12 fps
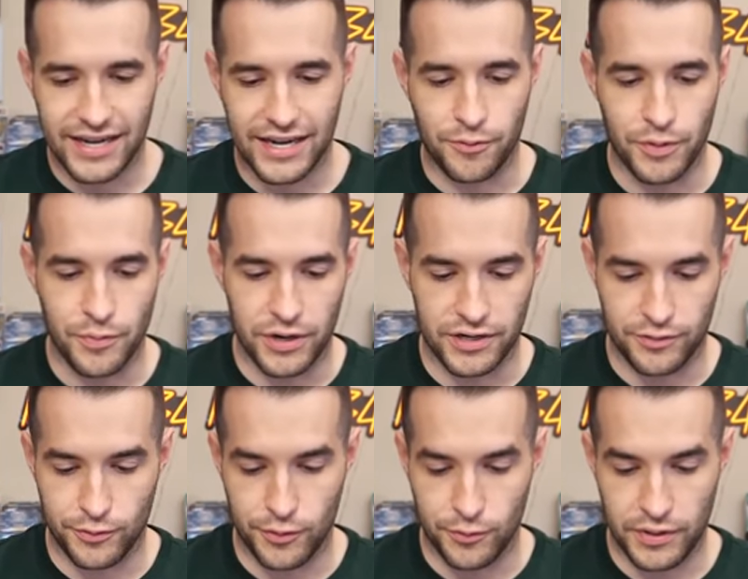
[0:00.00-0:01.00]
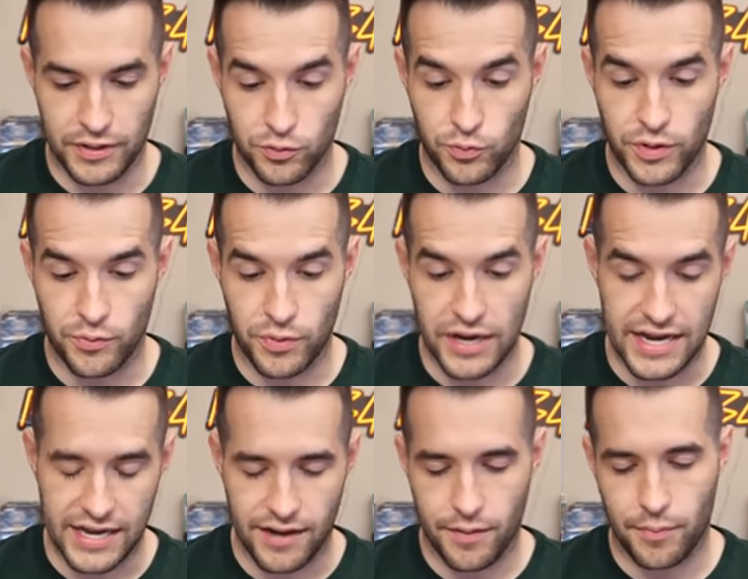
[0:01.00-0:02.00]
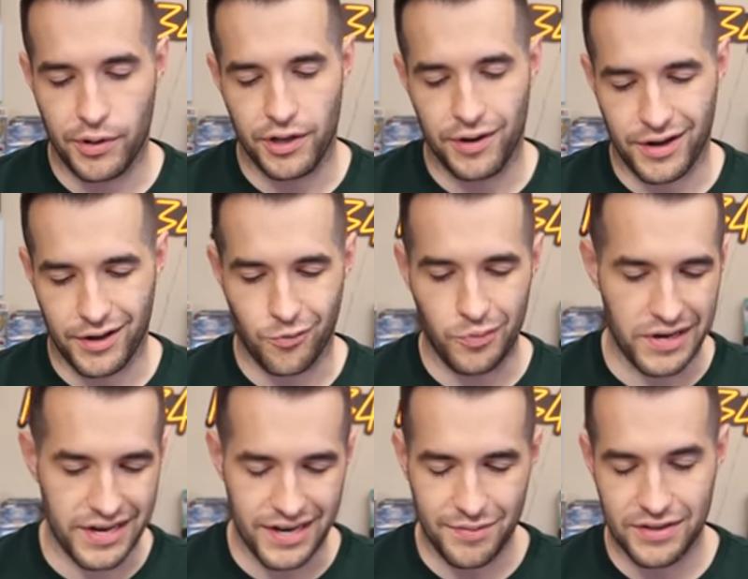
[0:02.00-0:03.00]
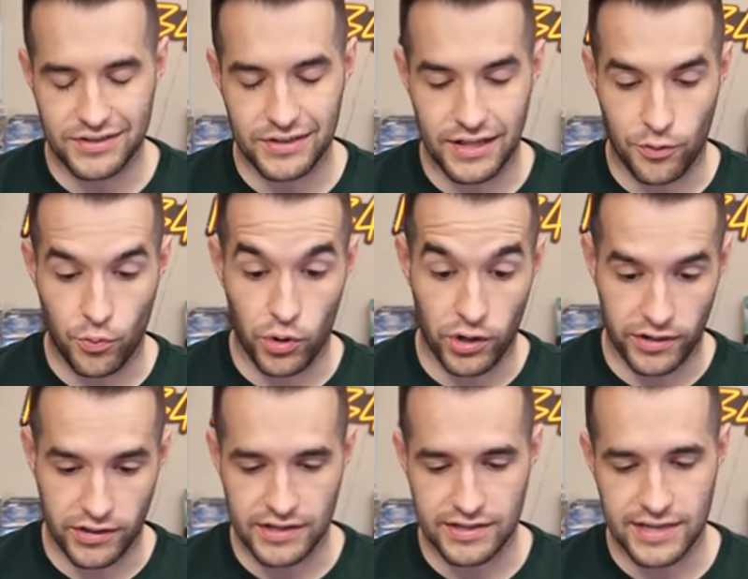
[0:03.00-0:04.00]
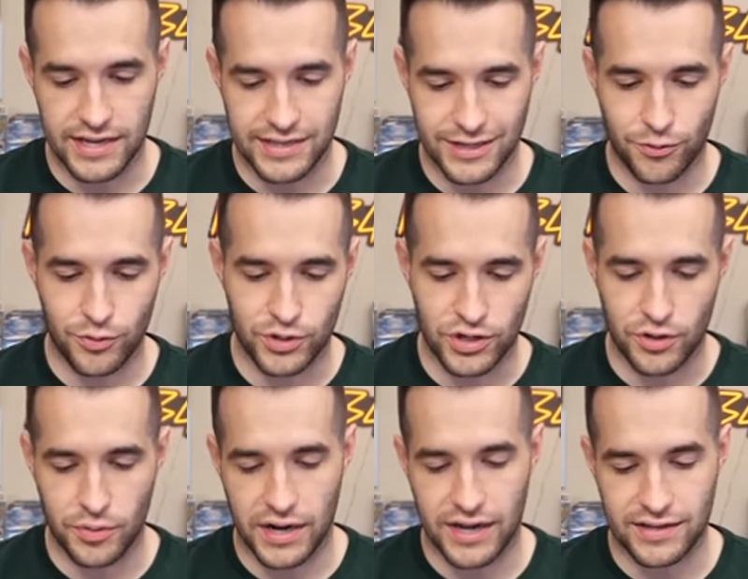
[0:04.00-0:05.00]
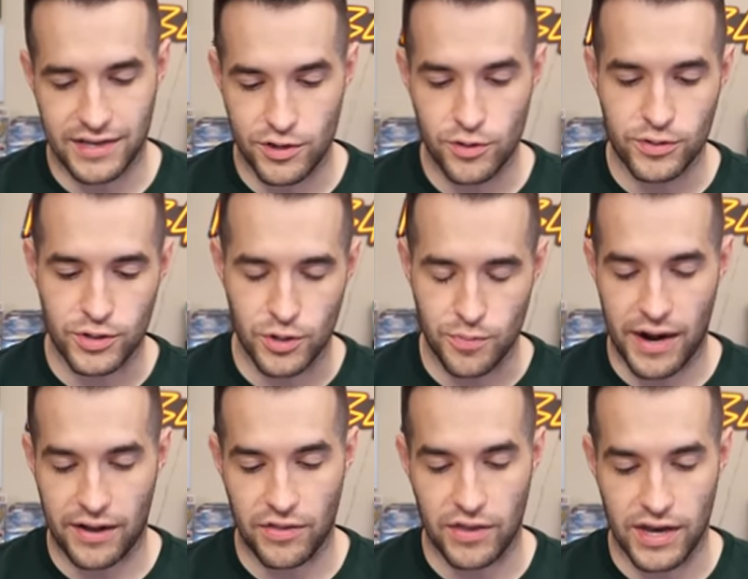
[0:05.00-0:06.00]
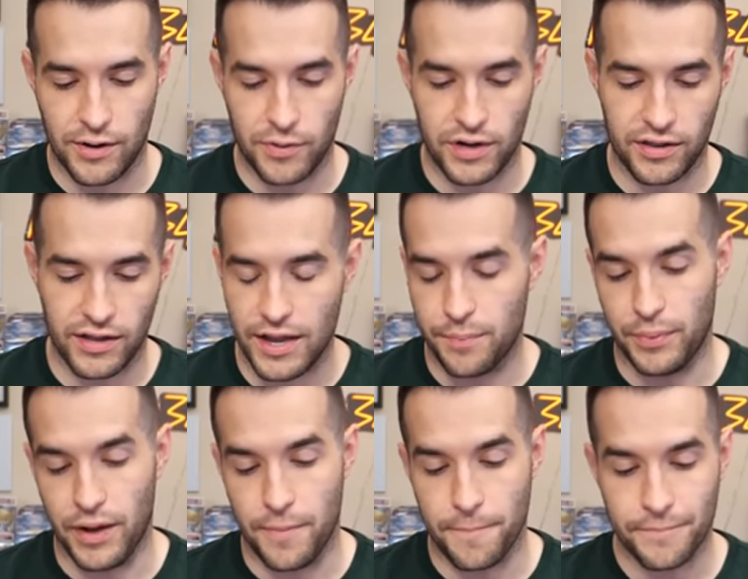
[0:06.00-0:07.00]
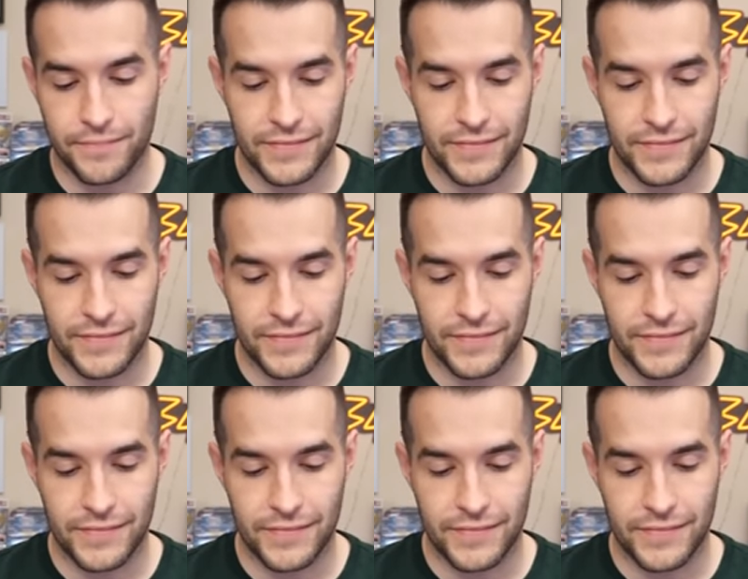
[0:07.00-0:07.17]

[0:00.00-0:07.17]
I gotta rewatch Lord of the Rings or reread. I'm probably not gonna read. I mean, that's a lot of work these days. Guruch and Kuwagata. I used to back in the day read a lot, but